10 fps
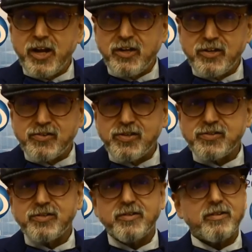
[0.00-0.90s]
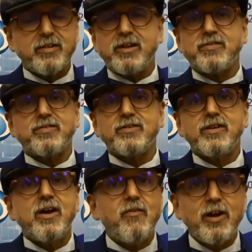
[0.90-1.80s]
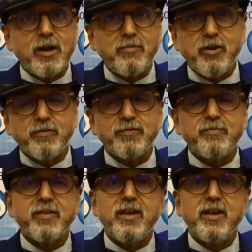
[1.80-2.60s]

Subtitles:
agencies. That's a welcome news.